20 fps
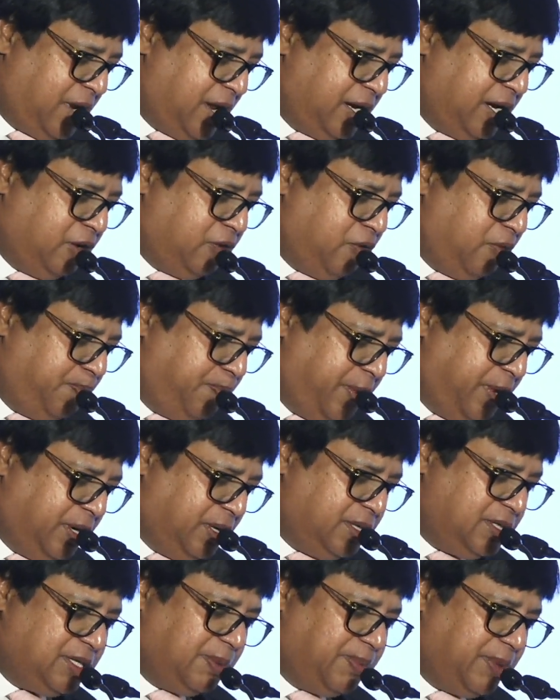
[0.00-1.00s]
our
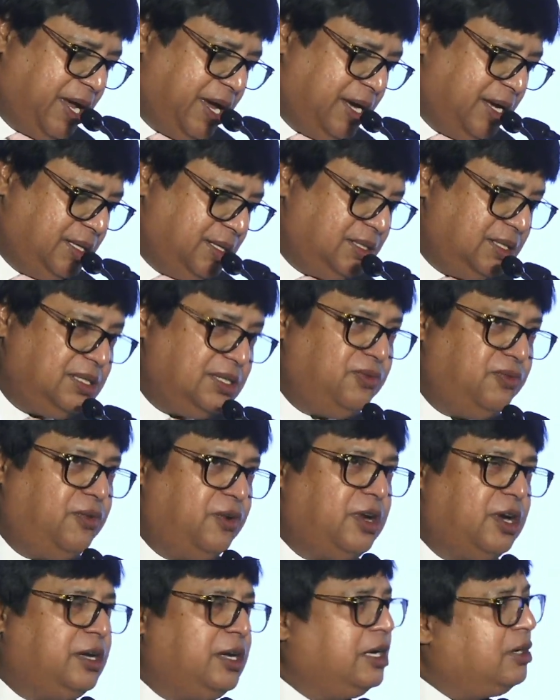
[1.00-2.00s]
equipment suppliers,
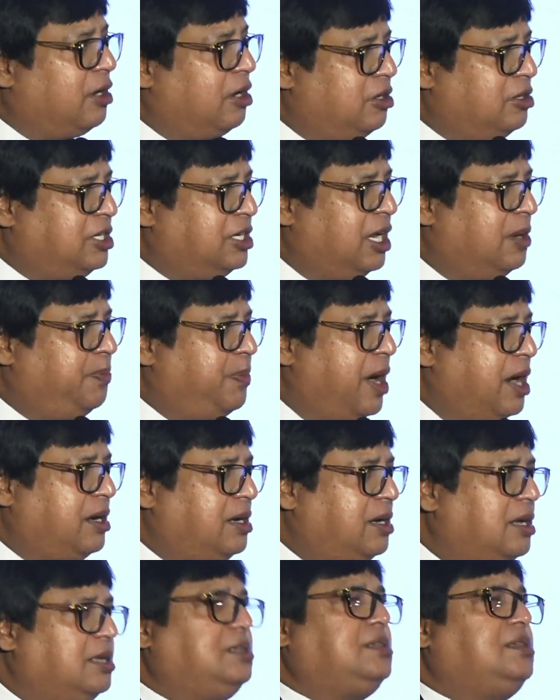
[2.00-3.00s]
for our technological
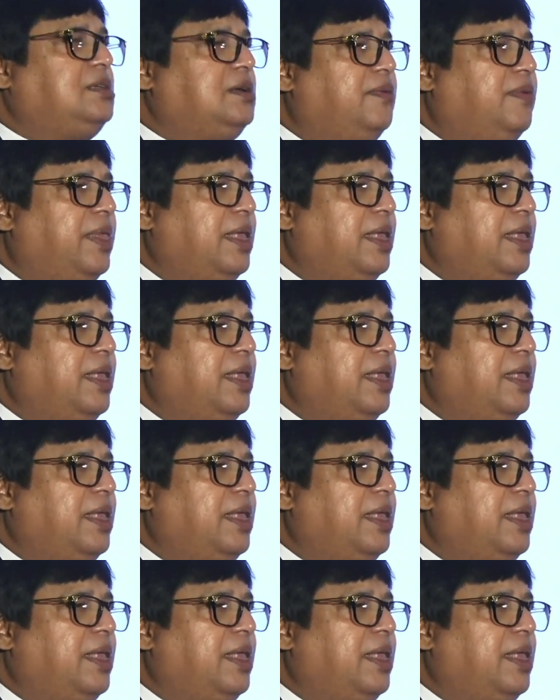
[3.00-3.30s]
partners,